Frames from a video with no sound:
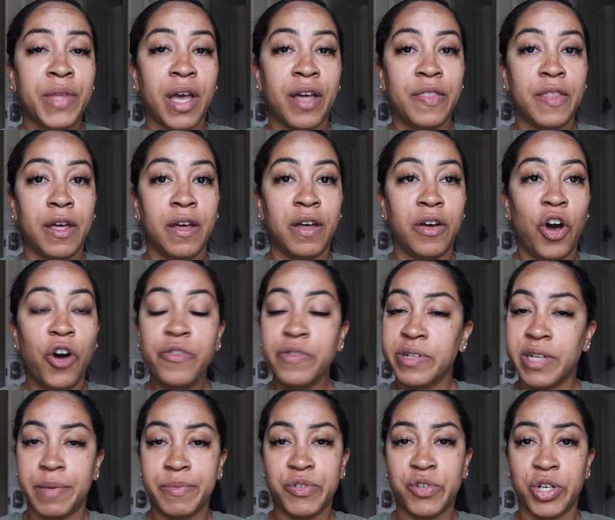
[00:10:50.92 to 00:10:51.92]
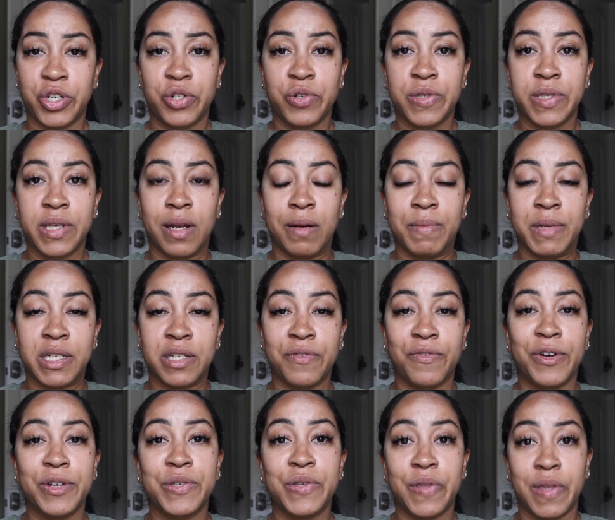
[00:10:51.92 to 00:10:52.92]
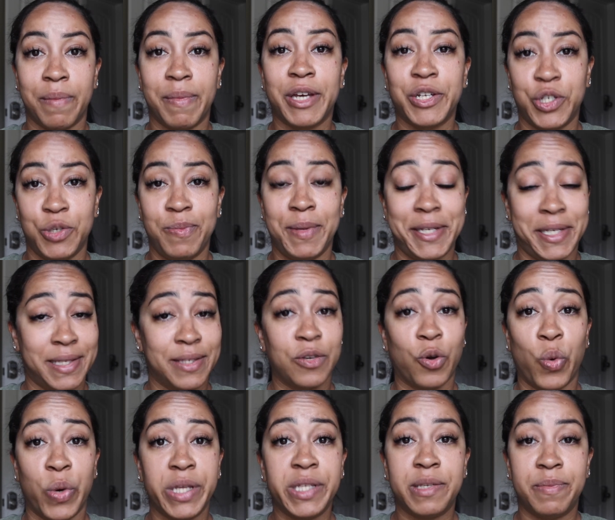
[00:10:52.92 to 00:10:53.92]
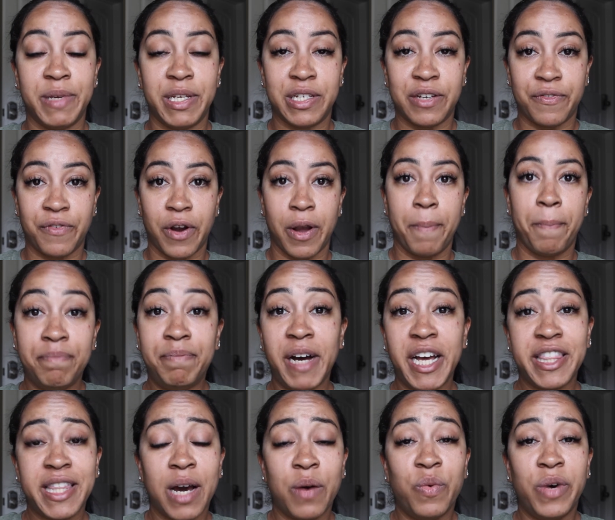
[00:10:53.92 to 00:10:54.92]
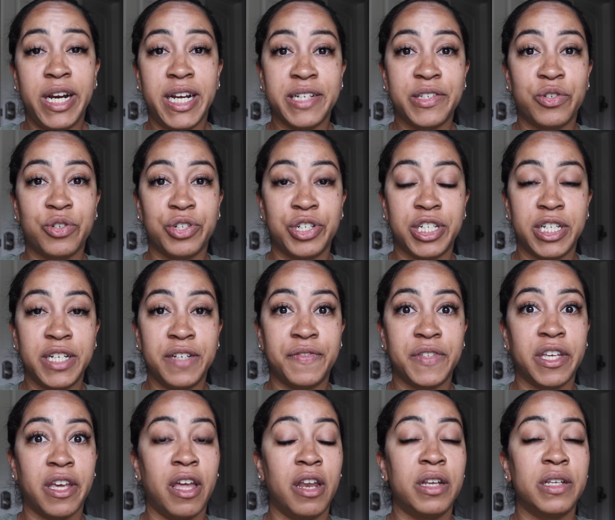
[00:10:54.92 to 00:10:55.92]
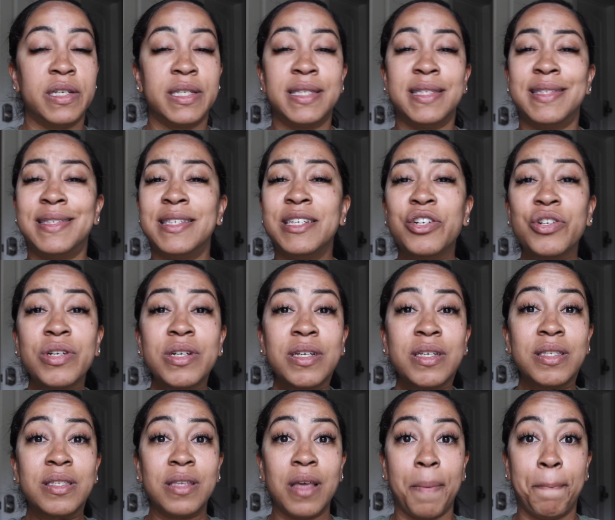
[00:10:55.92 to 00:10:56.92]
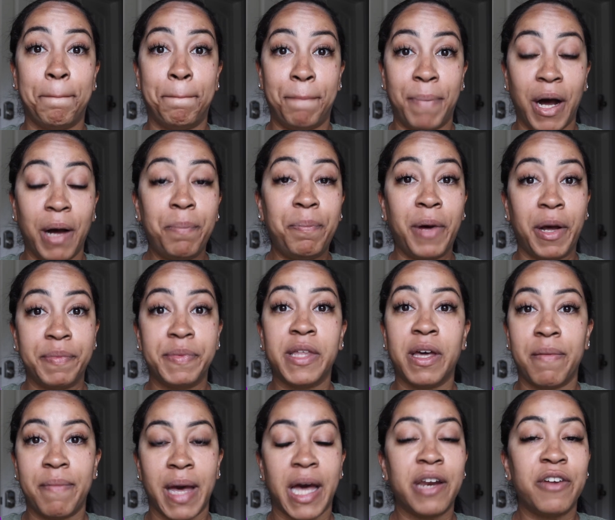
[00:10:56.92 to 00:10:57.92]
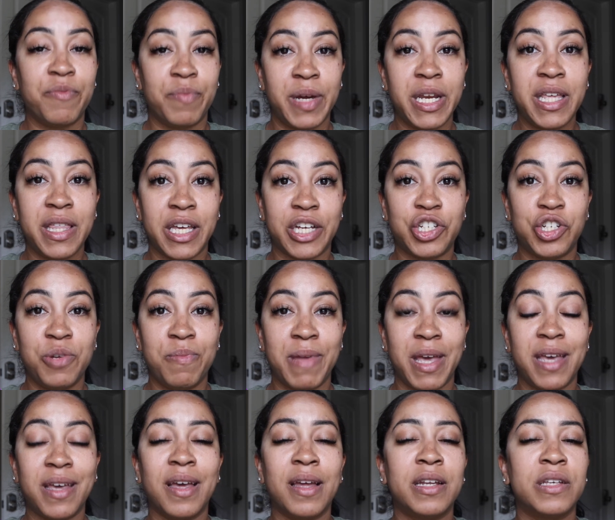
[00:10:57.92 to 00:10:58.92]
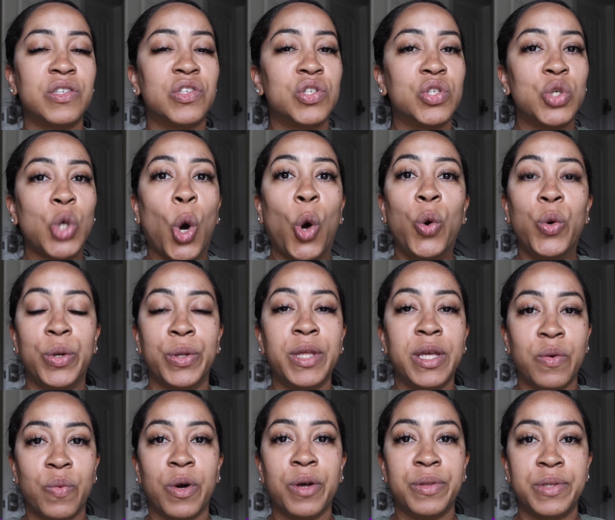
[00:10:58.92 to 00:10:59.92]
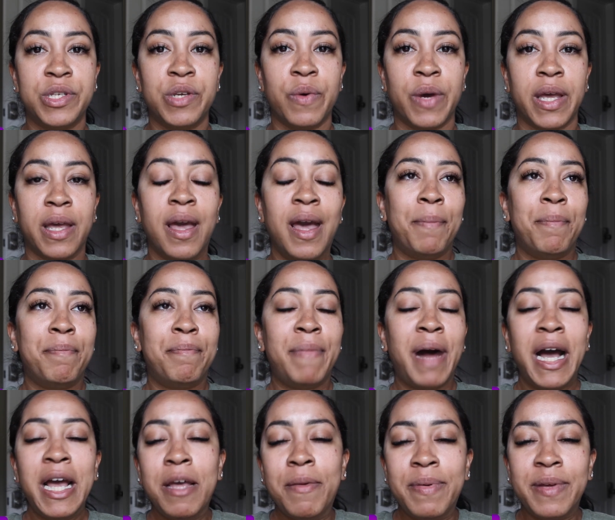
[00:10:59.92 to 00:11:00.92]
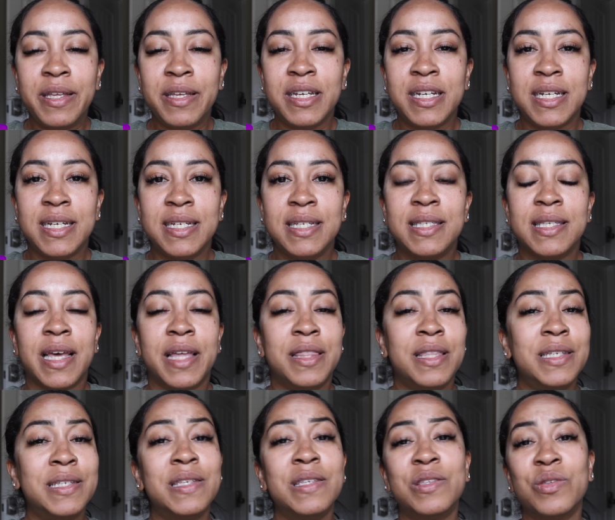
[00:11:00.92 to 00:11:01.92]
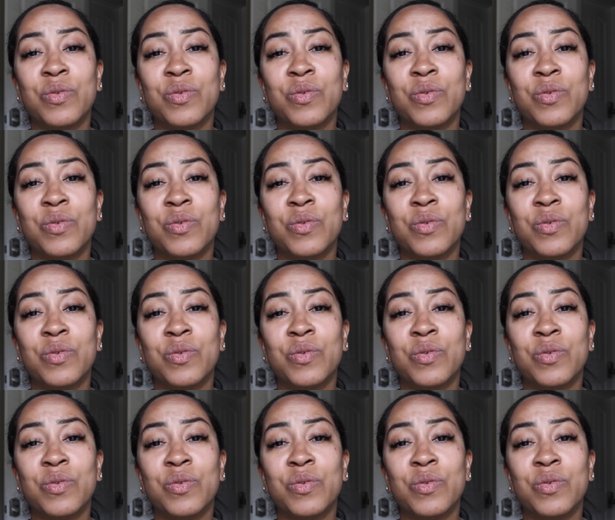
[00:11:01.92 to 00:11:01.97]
the overtime structure is going to be different. So the amount you make is going to be different. But that one extra shift can seriously bump up the amount of money that you make, and it's totally worth doing. My opinion is, and this is